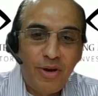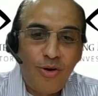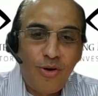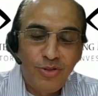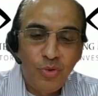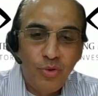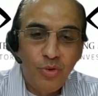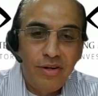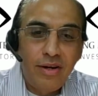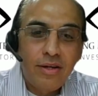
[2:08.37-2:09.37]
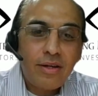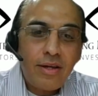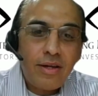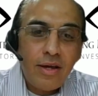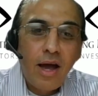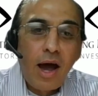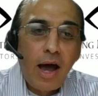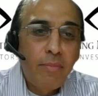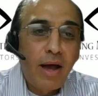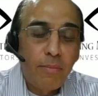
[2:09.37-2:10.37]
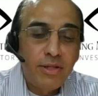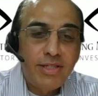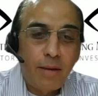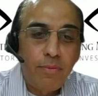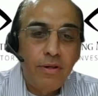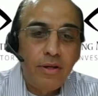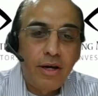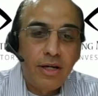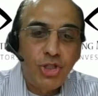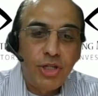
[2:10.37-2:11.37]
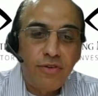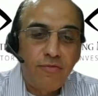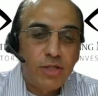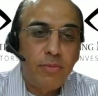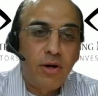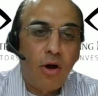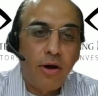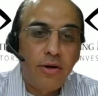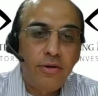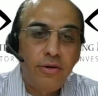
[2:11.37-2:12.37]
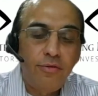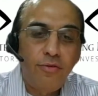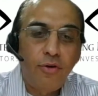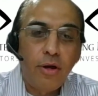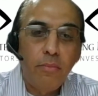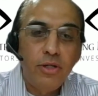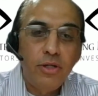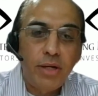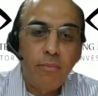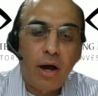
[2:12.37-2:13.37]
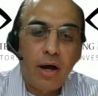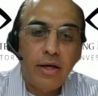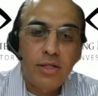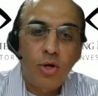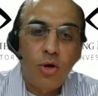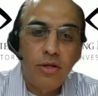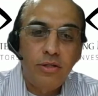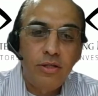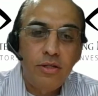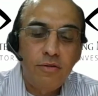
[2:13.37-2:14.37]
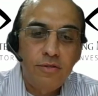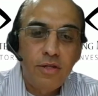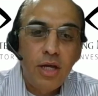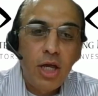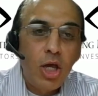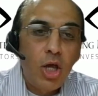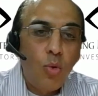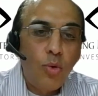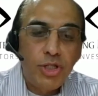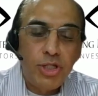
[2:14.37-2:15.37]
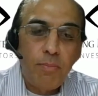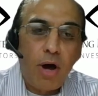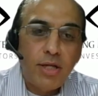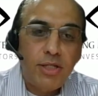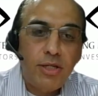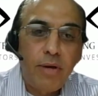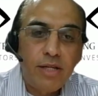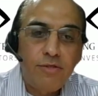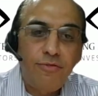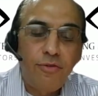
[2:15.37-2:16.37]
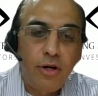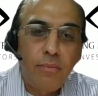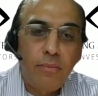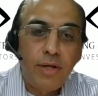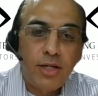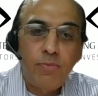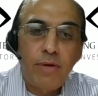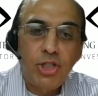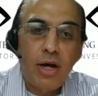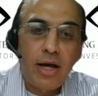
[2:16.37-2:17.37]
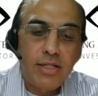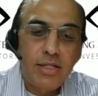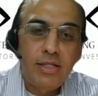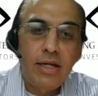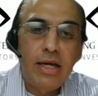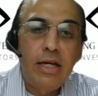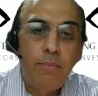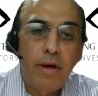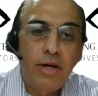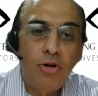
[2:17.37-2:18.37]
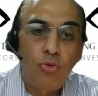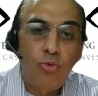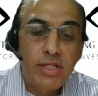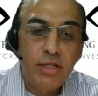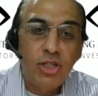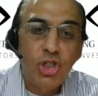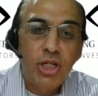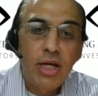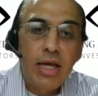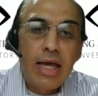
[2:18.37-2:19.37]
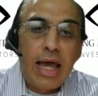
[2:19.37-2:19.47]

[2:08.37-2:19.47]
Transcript: corners of the world. I'm Kamal Suppal, Chief Investment Auditor for Emerging Markets Alternatives, which is a Boston-based firm that specializes in independent research